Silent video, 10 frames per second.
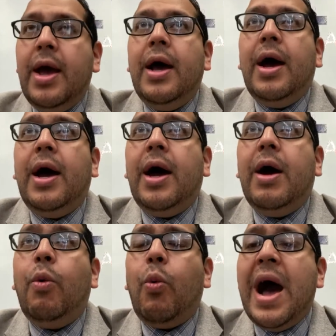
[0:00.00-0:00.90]

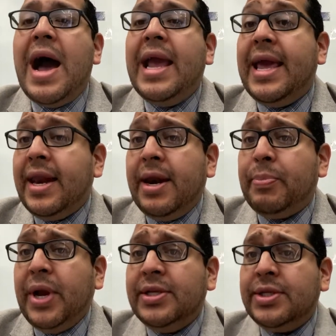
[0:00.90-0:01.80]
Why get an
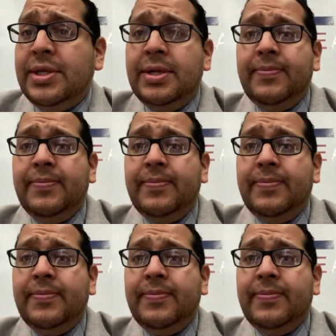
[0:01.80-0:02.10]
appraisal?